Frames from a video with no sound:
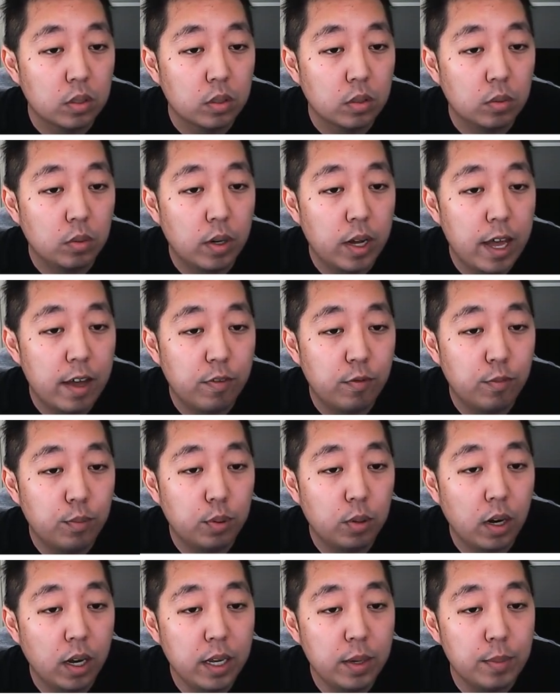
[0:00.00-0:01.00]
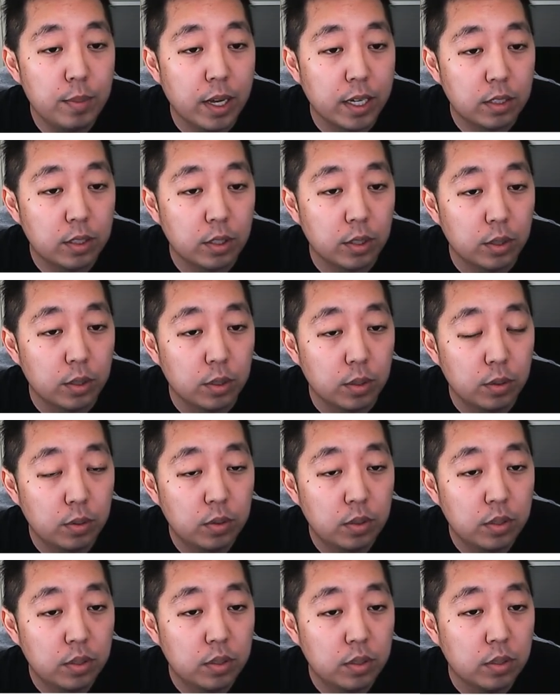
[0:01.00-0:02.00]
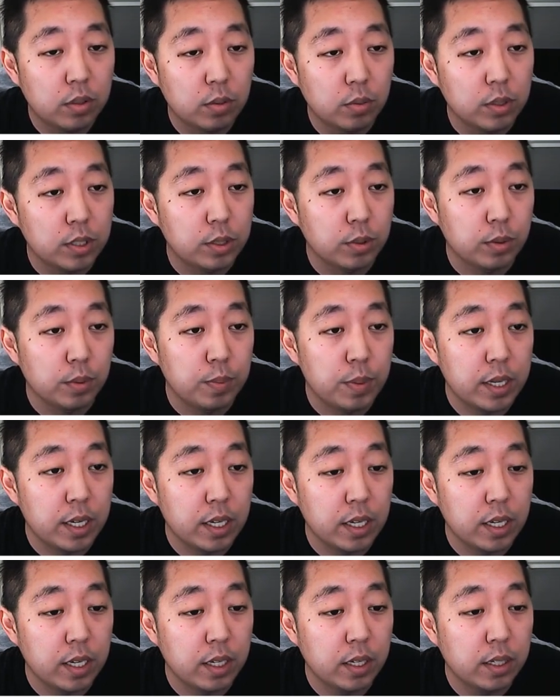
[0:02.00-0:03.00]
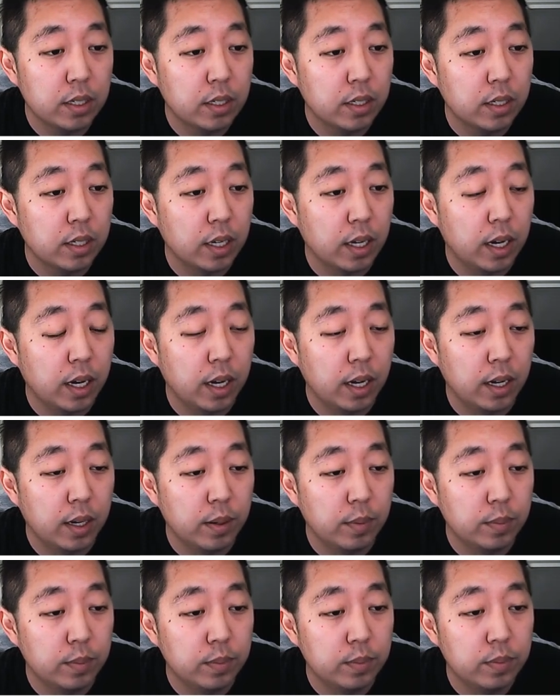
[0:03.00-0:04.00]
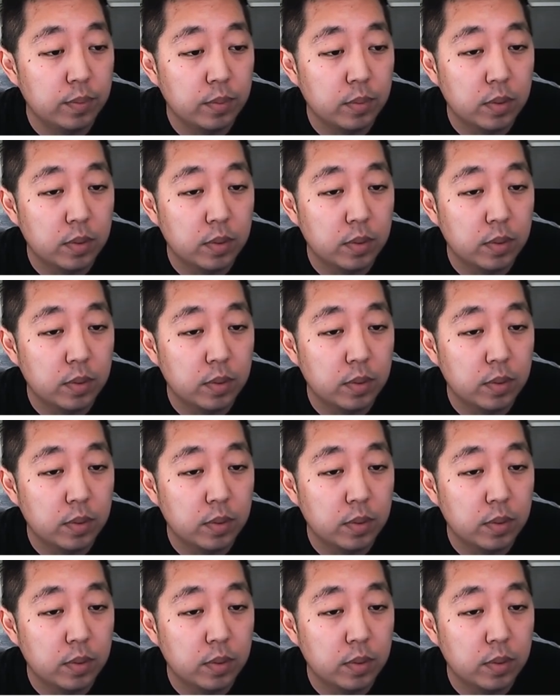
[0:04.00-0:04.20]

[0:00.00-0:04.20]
well, f prime at 2, which would be, um,